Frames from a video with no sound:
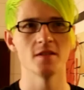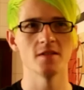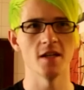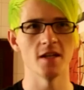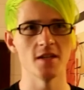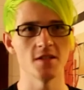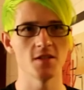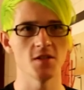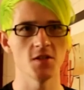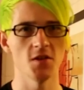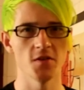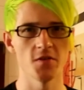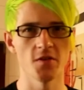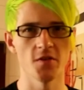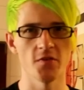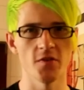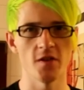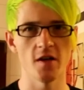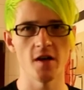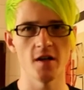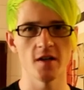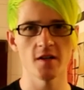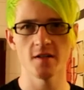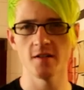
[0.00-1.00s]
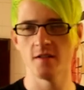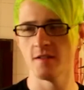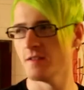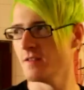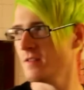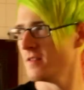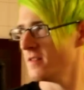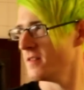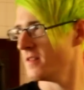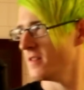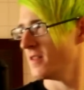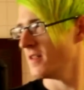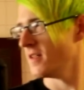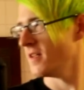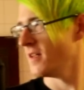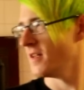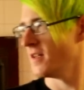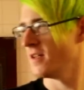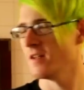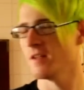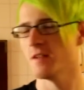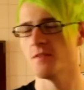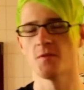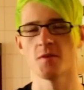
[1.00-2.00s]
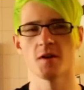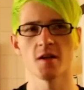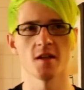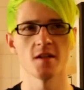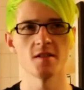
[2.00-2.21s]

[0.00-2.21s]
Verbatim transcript: Day two of the vlog. We're